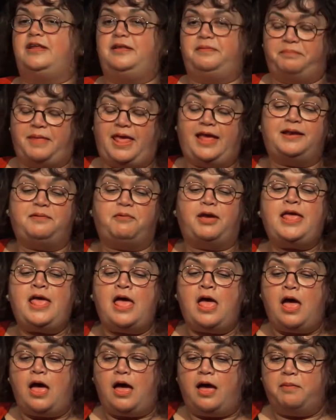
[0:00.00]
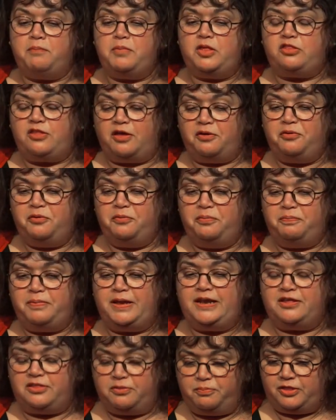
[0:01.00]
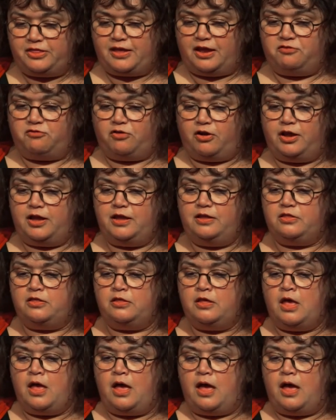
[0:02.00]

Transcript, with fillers: And anyway, um, so Elizabeth Enright.